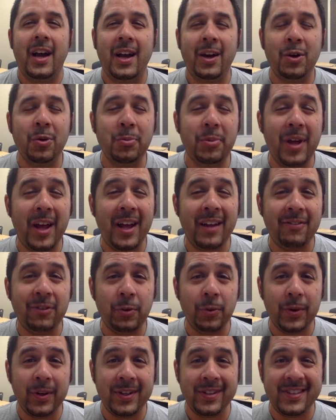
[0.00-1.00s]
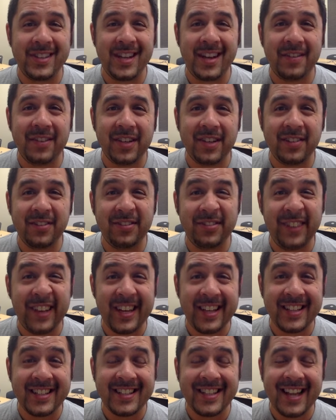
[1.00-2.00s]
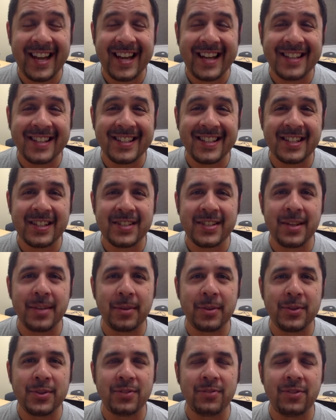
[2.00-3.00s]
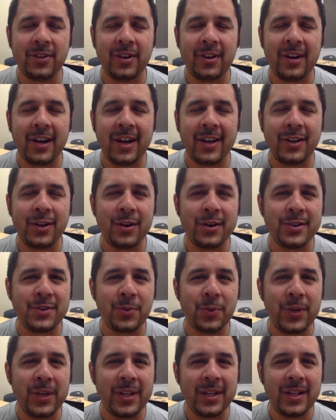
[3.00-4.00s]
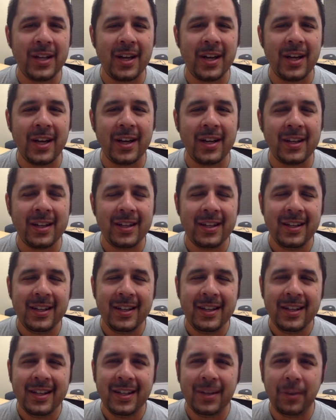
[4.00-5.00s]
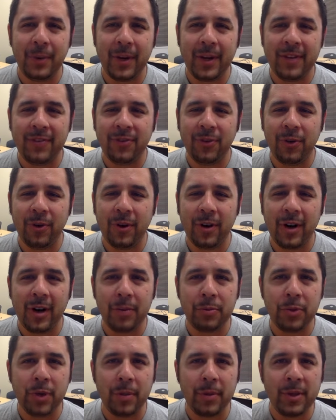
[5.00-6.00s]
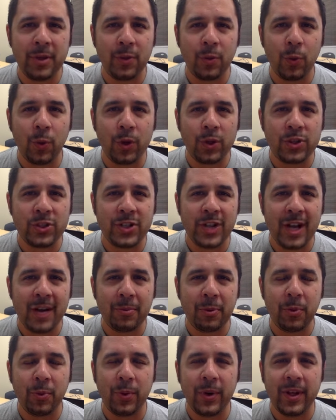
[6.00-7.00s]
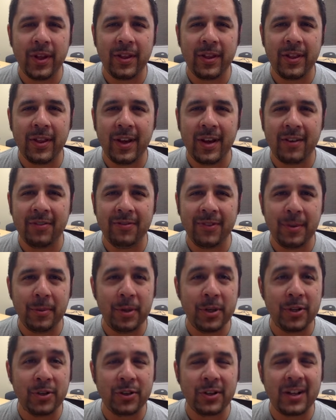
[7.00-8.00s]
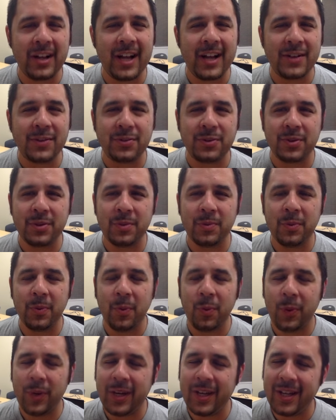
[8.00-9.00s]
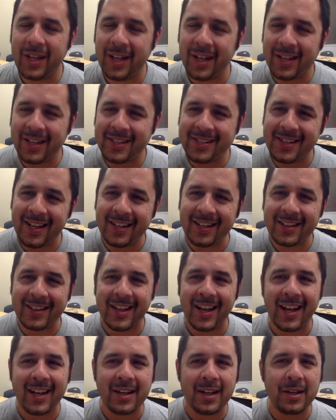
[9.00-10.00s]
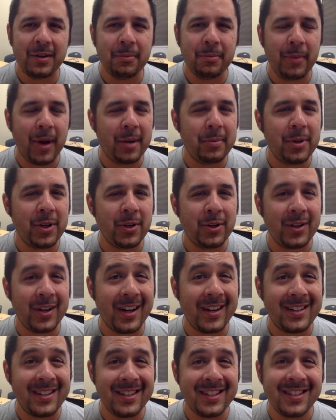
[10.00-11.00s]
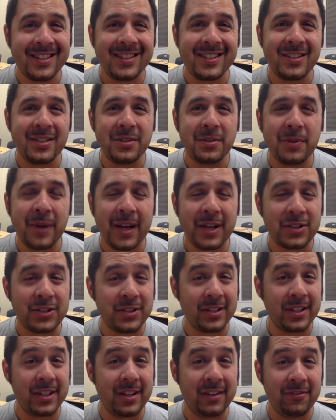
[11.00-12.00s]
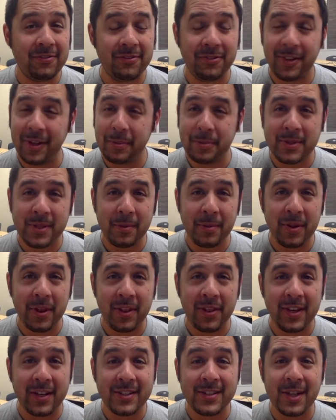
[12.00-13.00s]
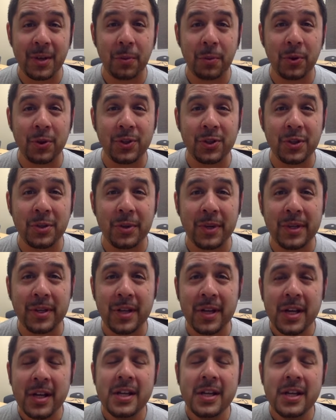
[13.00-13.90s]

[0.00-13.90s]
I hope everyone is having a fantastic summer so far. I know as we get ready for our upcoming workshop with flipping your classroom, we decided that it might be a good idea to actually flip some of the things that we're doing.